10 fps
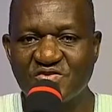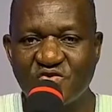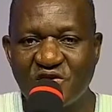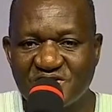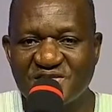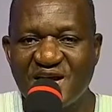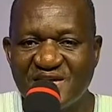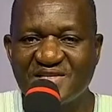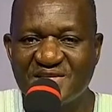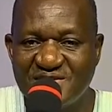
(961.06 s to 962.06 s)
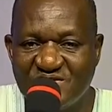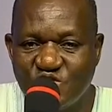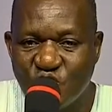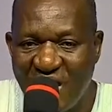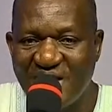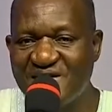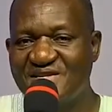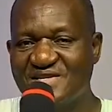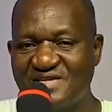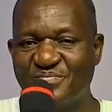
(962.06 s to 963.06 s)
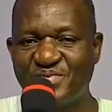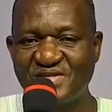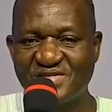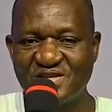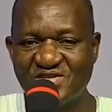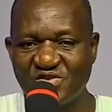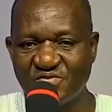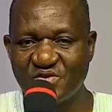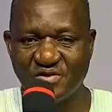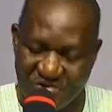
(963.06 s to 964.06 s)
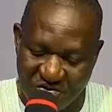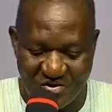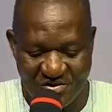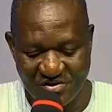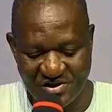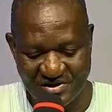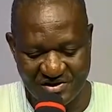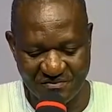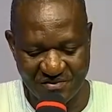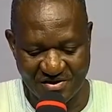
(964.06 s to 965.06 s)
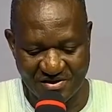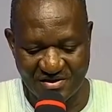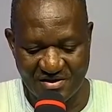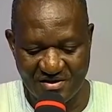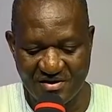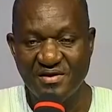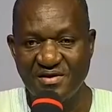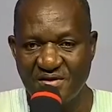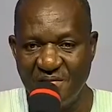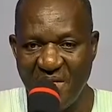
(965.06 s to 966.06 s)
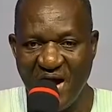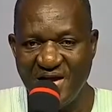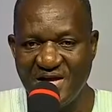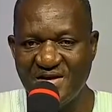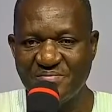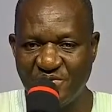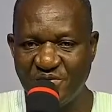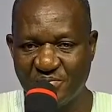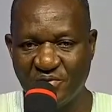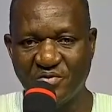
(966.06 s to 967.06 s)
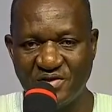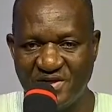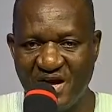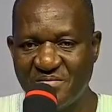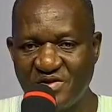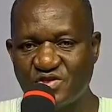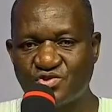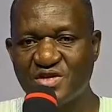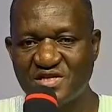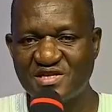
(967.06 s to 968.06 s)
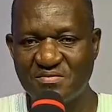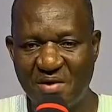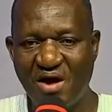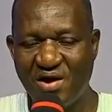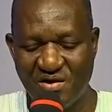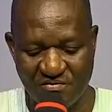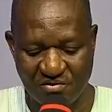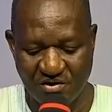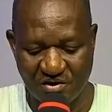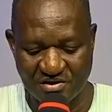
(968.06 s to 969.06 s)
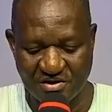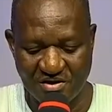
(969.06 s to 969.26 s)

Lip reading: constantly dwelling in the presence of God, you will know the difference. Many people demonstrate the power of God,